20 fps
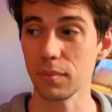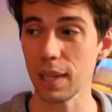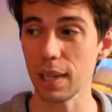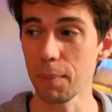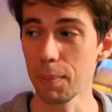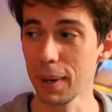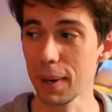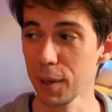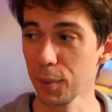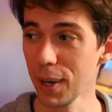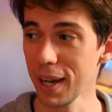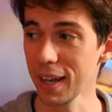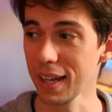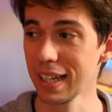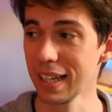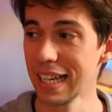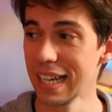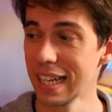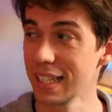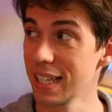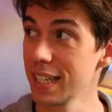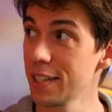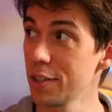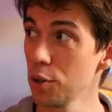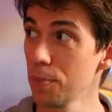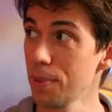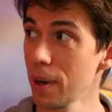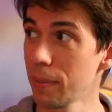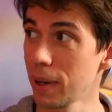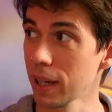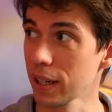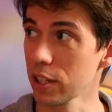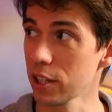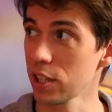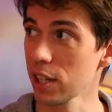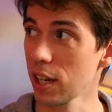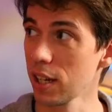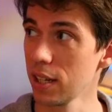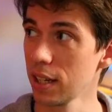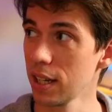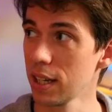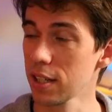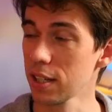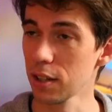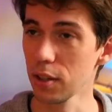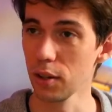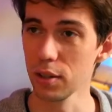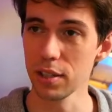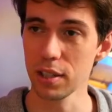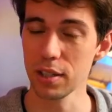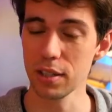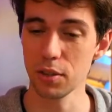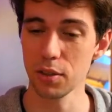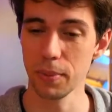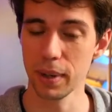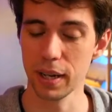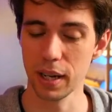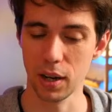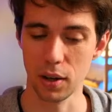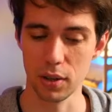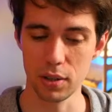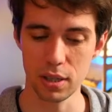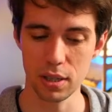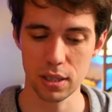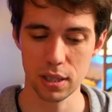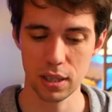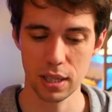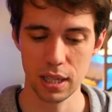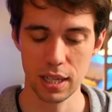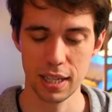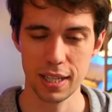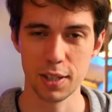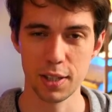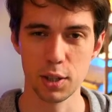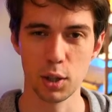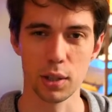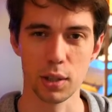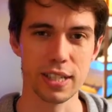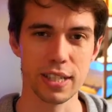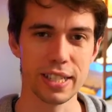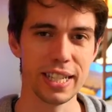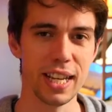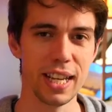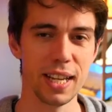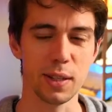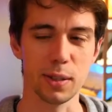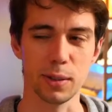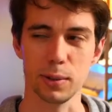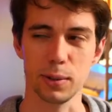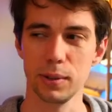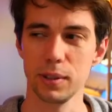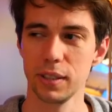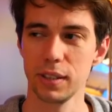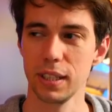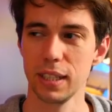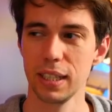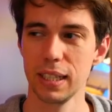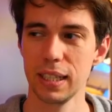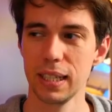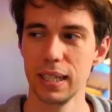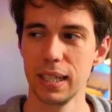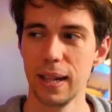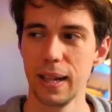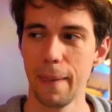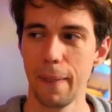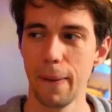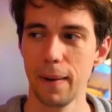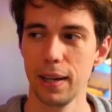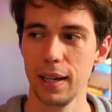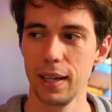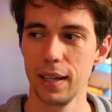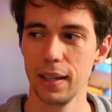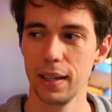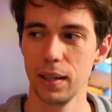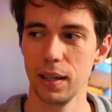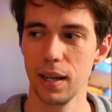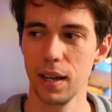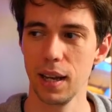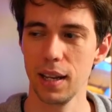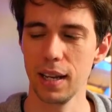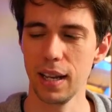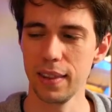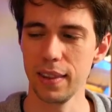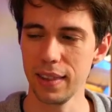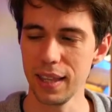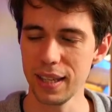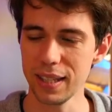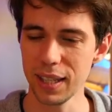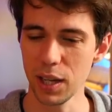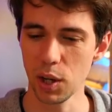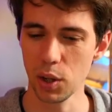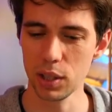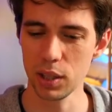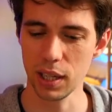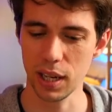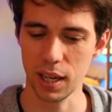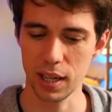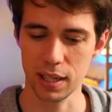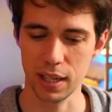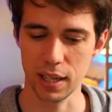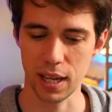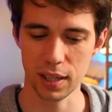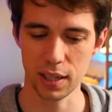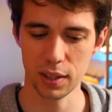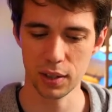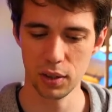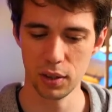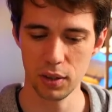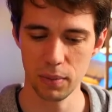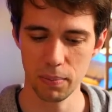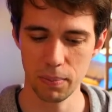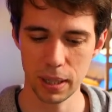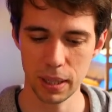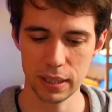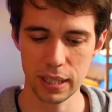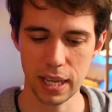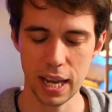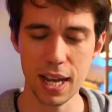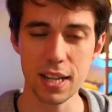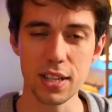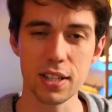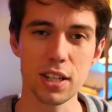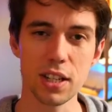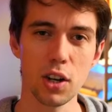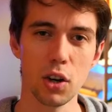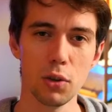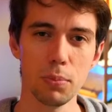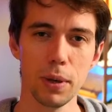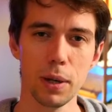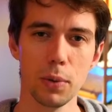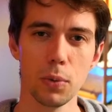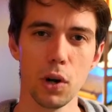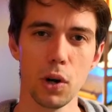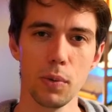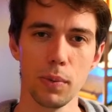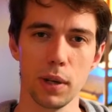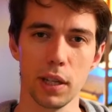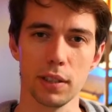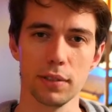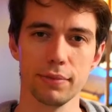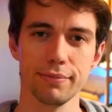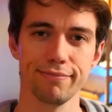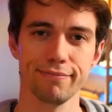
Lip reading: By the way, this supermarket chain here that's closest to my house is called Seiyu. And I think they only are in Nagano, but they're actually owned by Walmart.